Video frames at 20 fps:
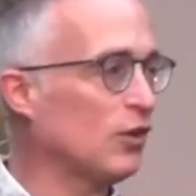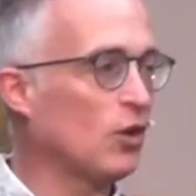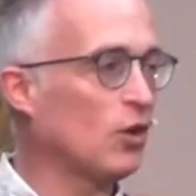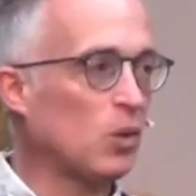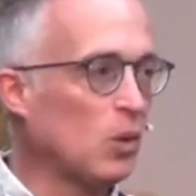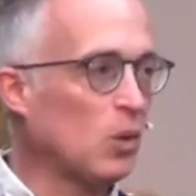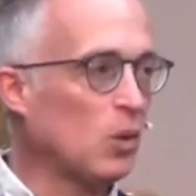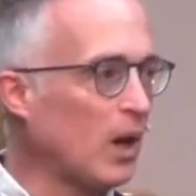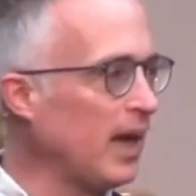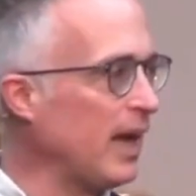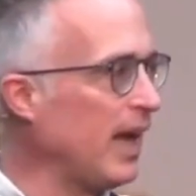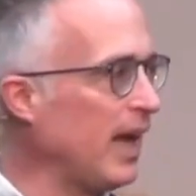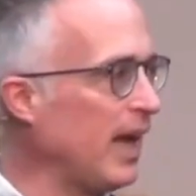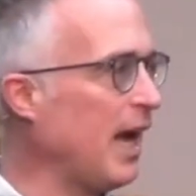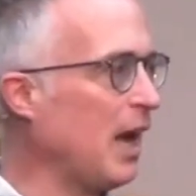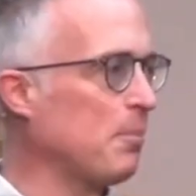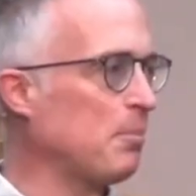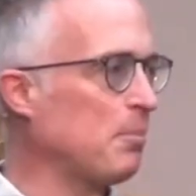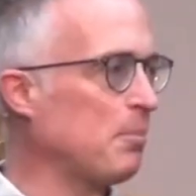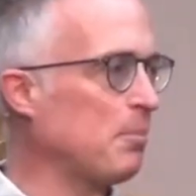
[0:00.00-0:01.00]
quite
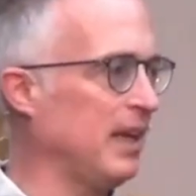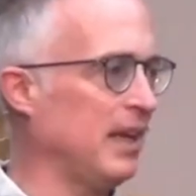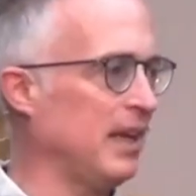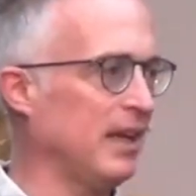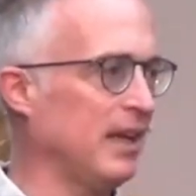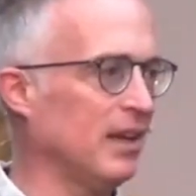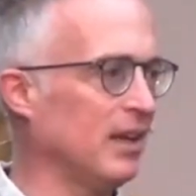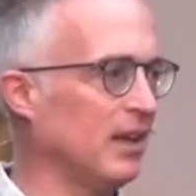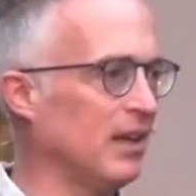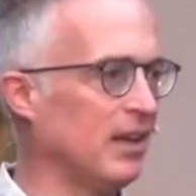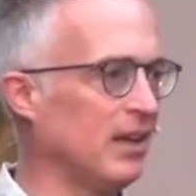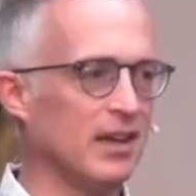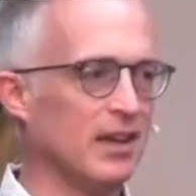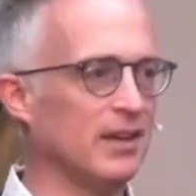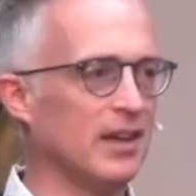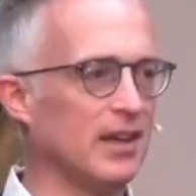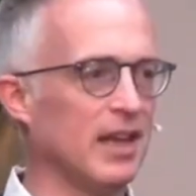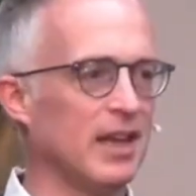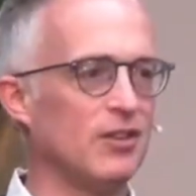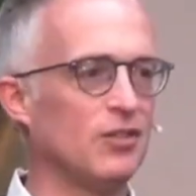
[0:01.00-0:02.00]
happily in our
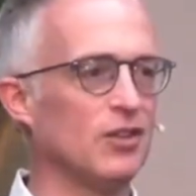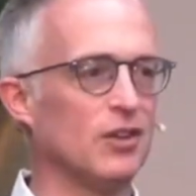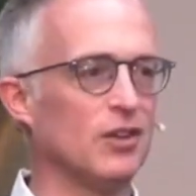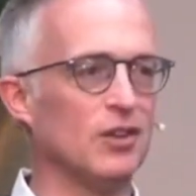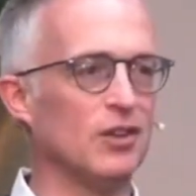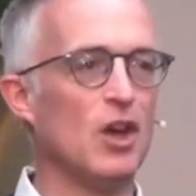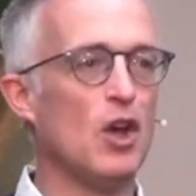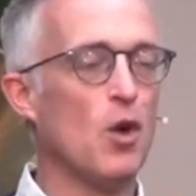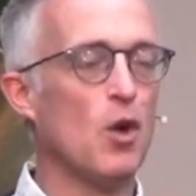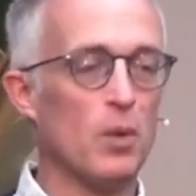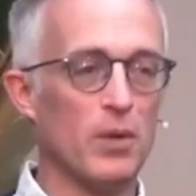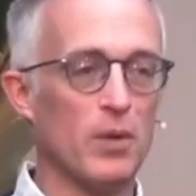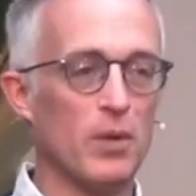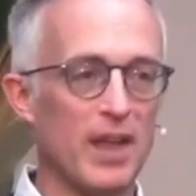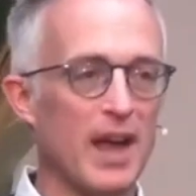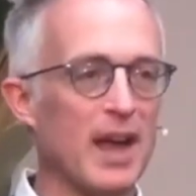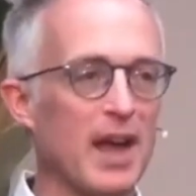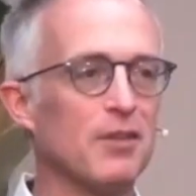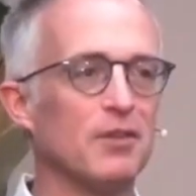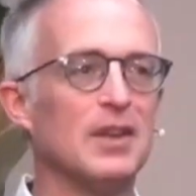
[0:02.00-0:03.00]
nation
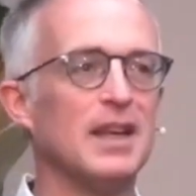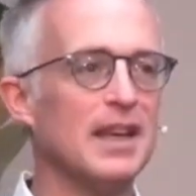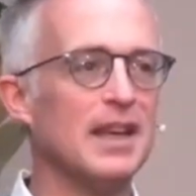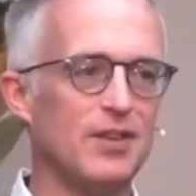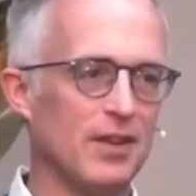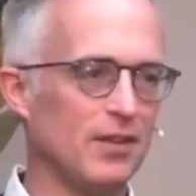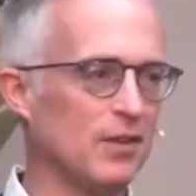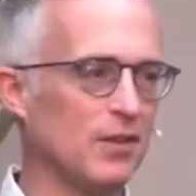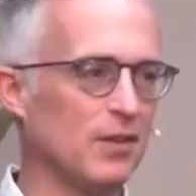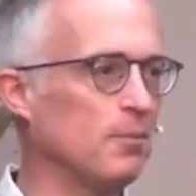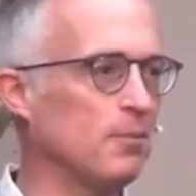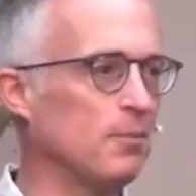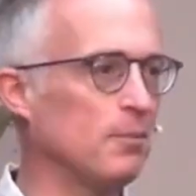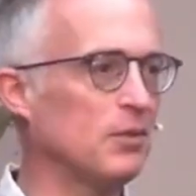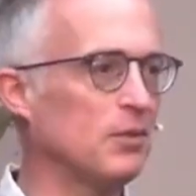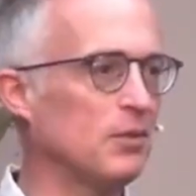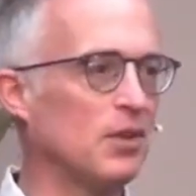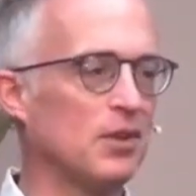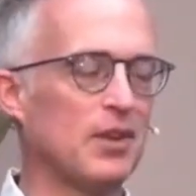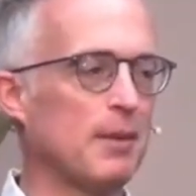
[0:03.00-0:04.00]
without needing them to
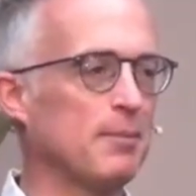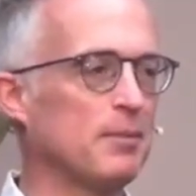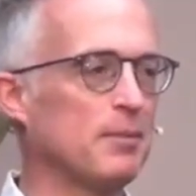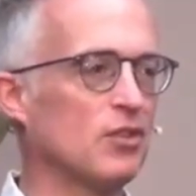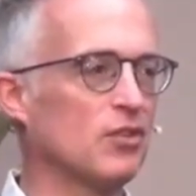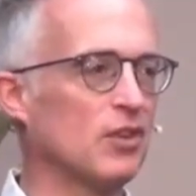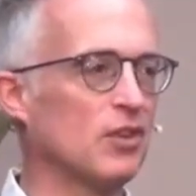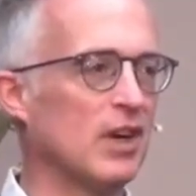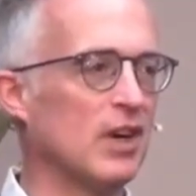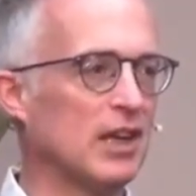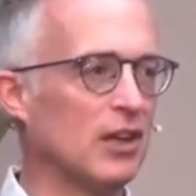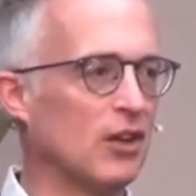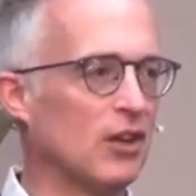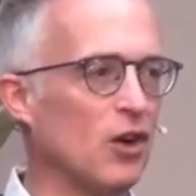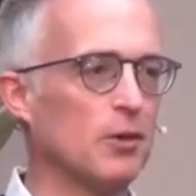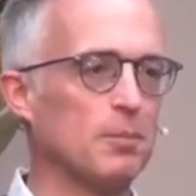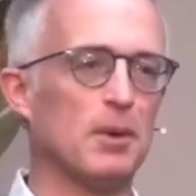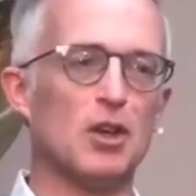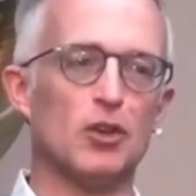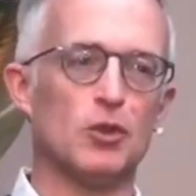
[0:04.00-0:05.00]
demonstrate God,
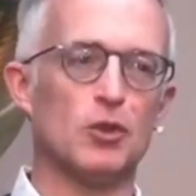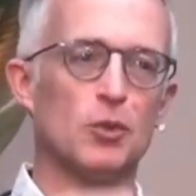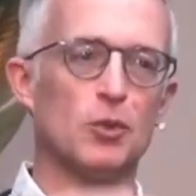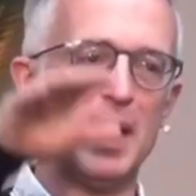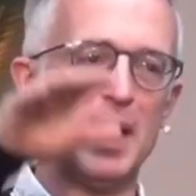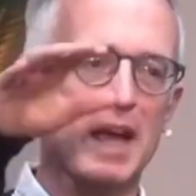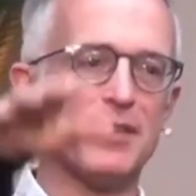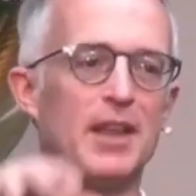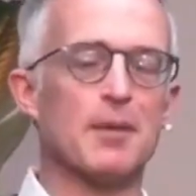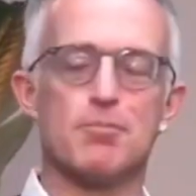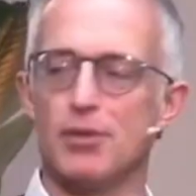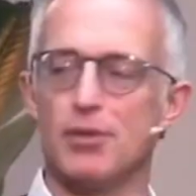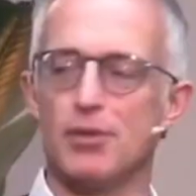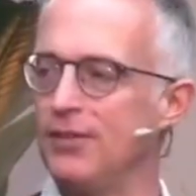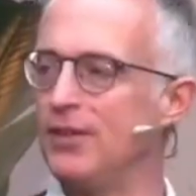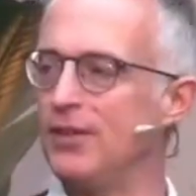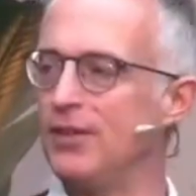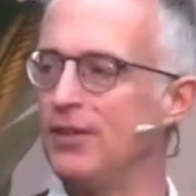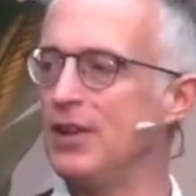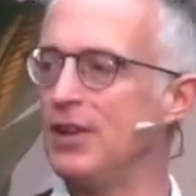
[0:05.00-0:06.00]
because we had that
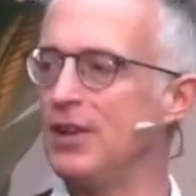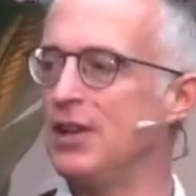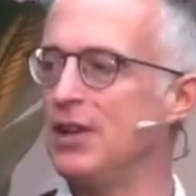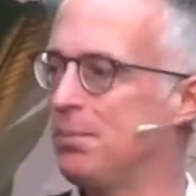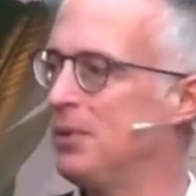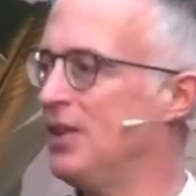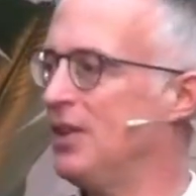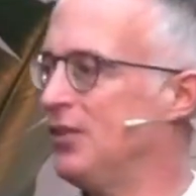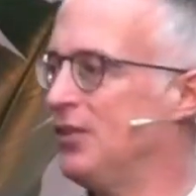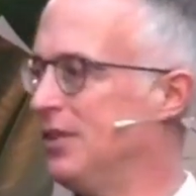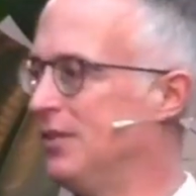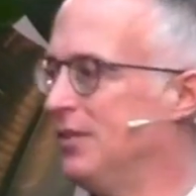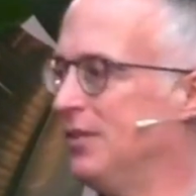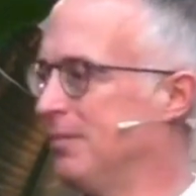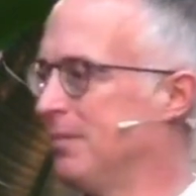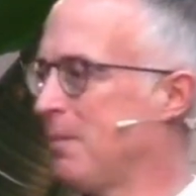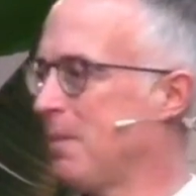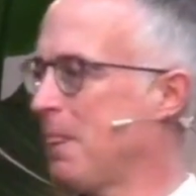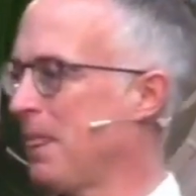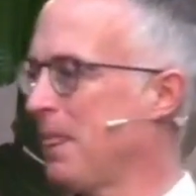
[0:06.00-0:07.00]
privileged position.
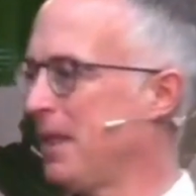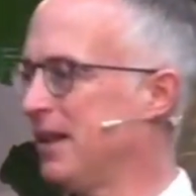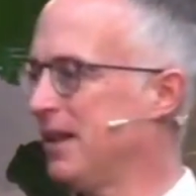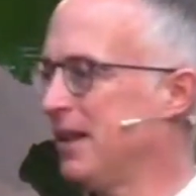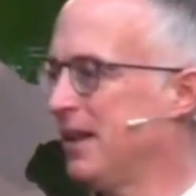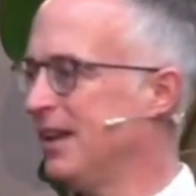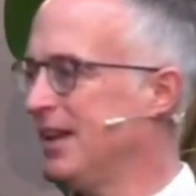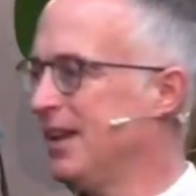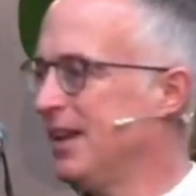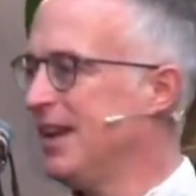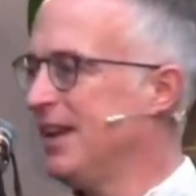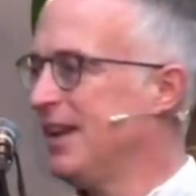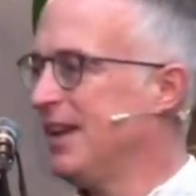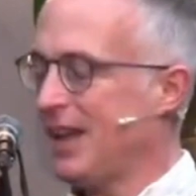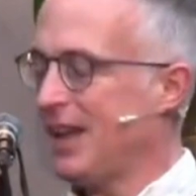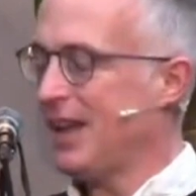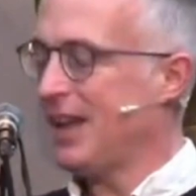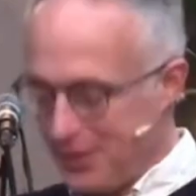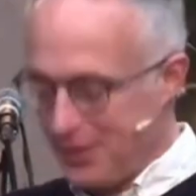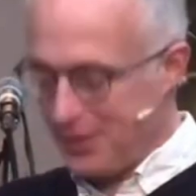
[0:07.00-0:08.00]
Now,
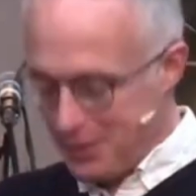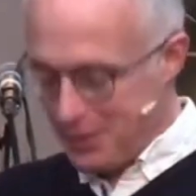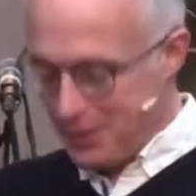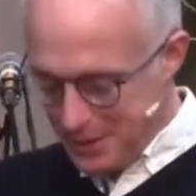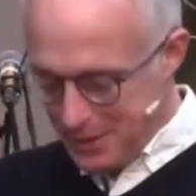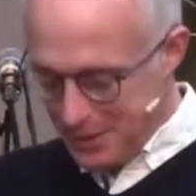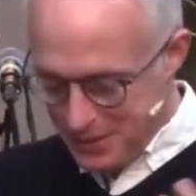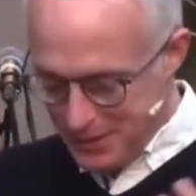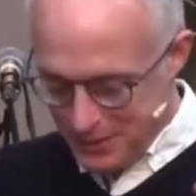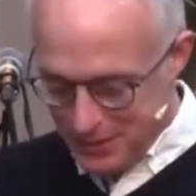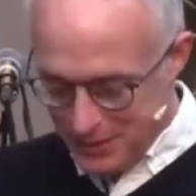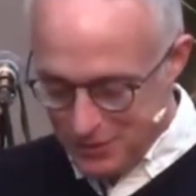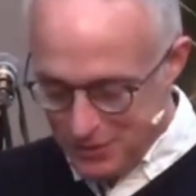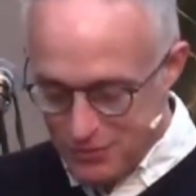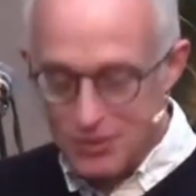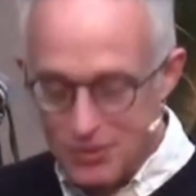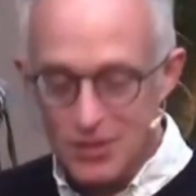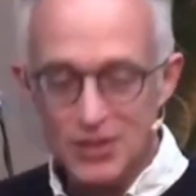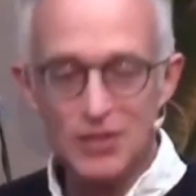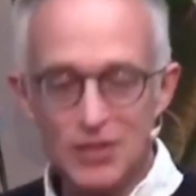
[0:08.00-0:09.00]
the
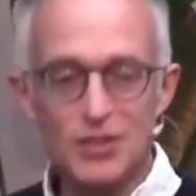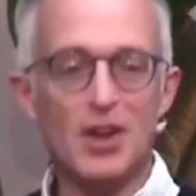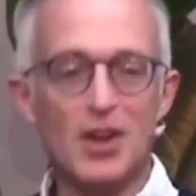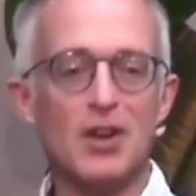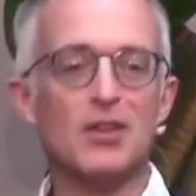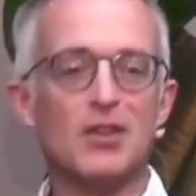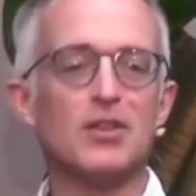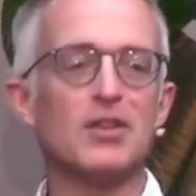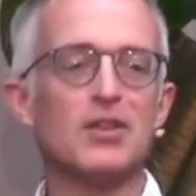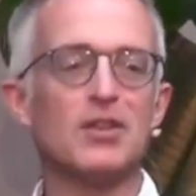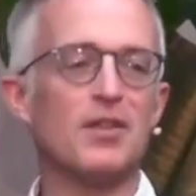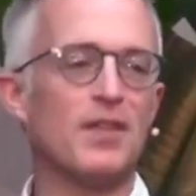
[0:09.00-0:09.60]
result of that is